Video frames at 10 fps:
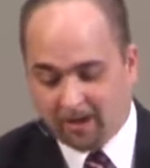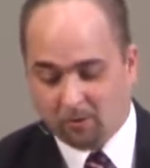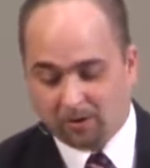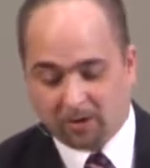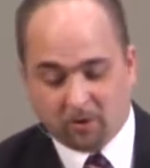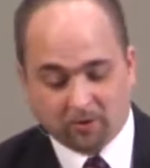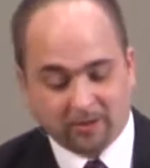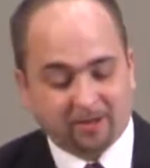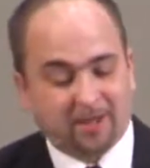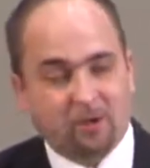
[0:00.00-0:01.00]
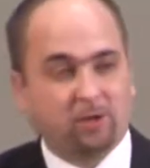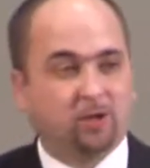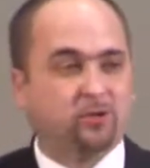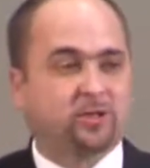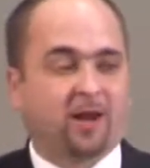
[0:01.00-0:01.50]
It wasn't only that they would
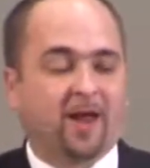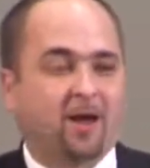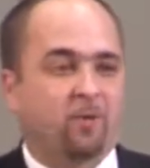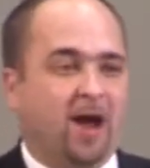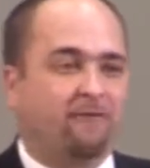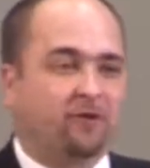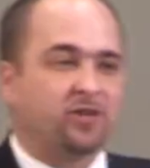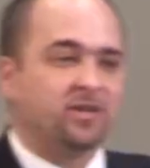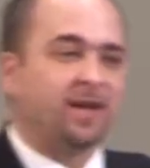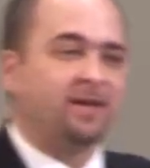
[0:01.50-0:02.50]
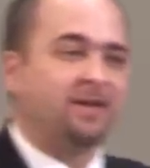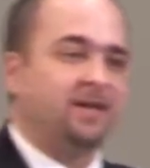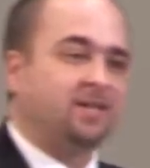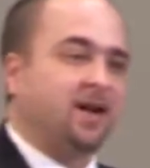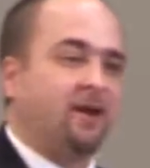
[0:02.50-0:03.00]
lose the land. When I first studied
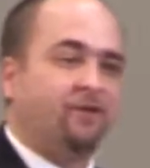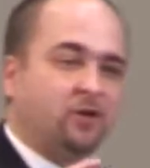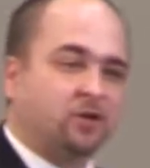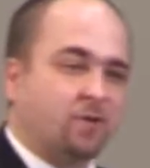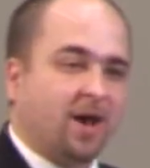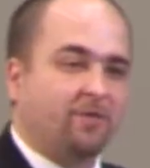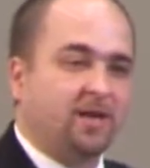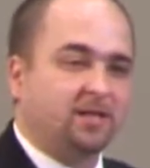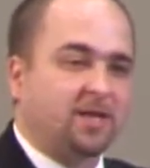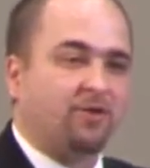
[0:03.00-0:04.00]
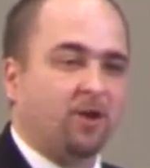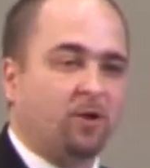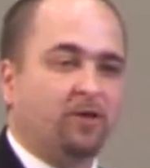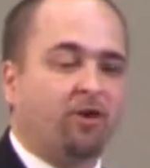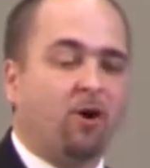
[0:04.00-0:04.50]
this and I first read this, I, th- I,
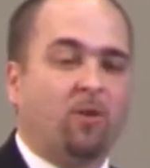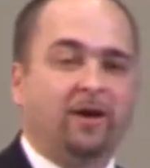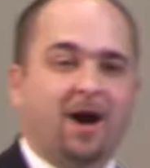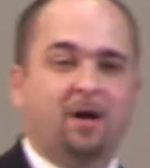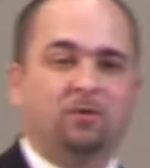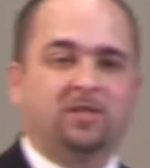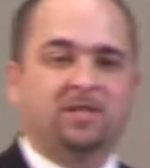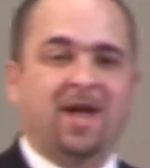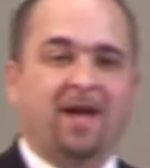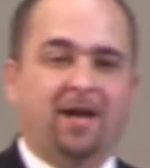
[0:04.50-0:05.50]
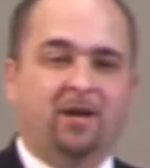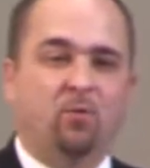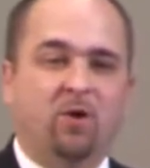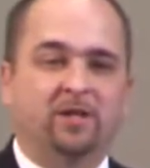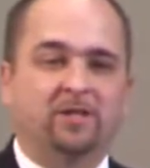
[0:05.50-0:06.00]
really thought what God was saying
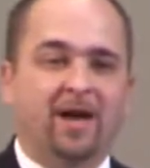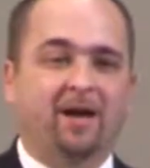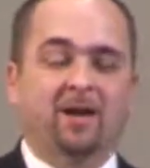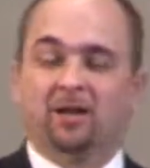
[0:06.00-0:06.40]
was that,